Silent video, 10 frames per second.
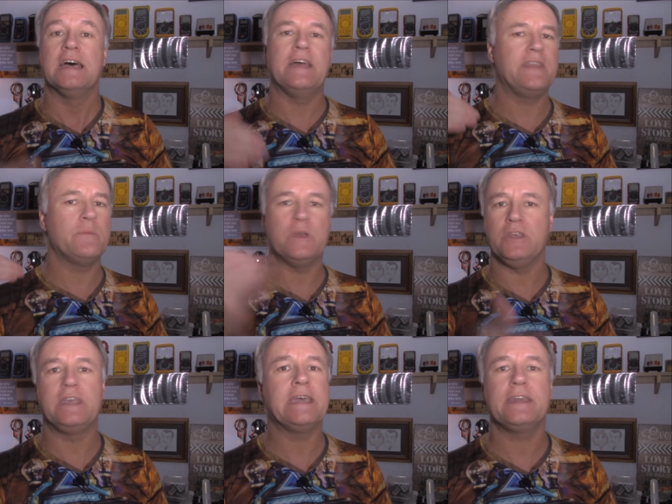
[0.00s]
And then when
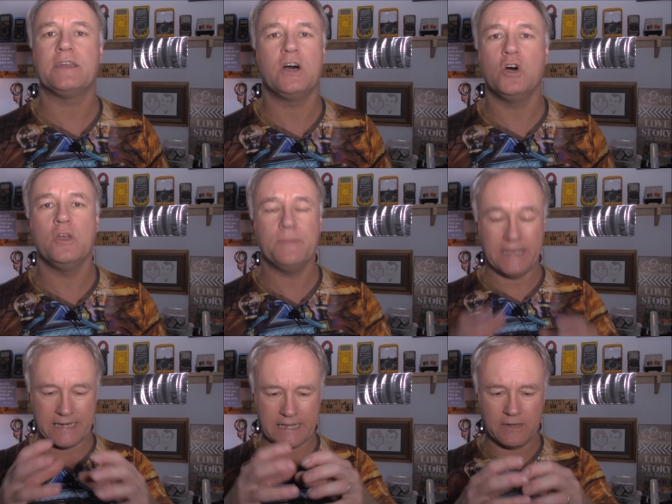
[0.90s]
you get it home
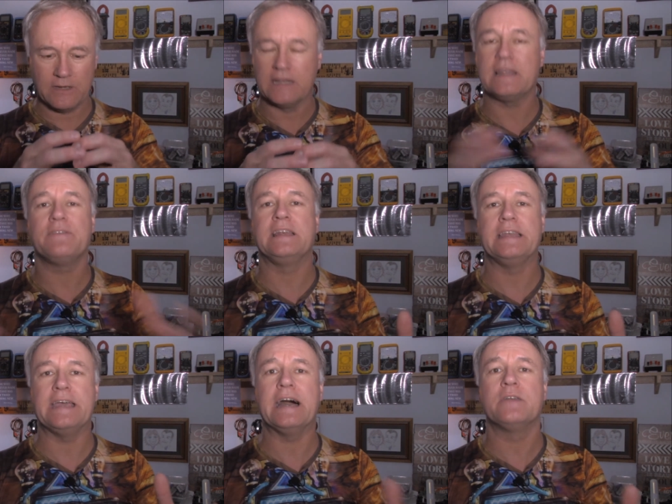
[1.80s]
and
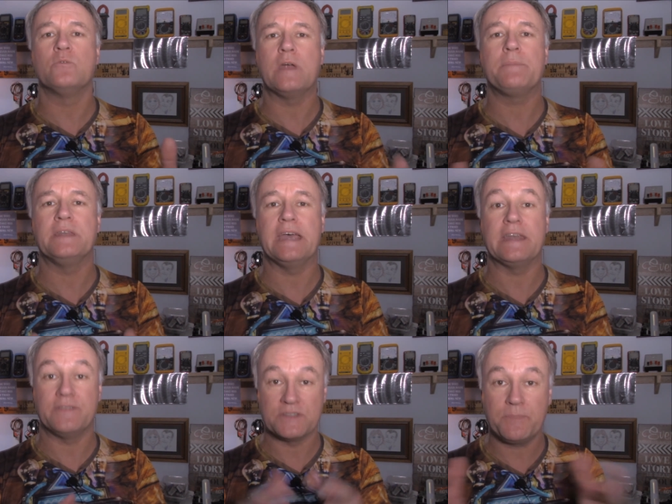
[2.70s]
lovingly unwrap it
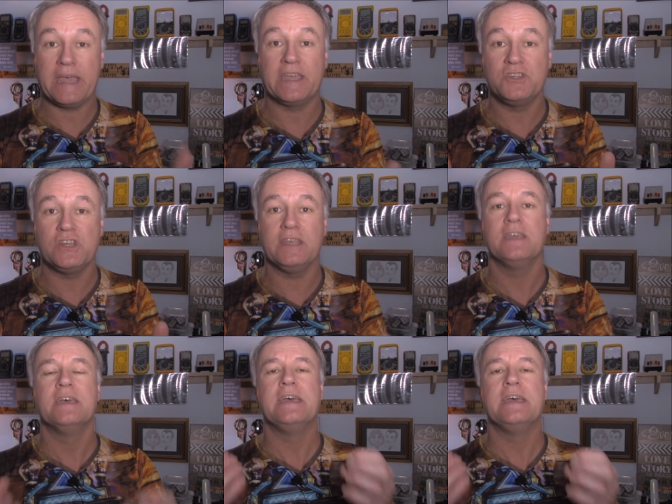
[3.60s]
out of its packaging,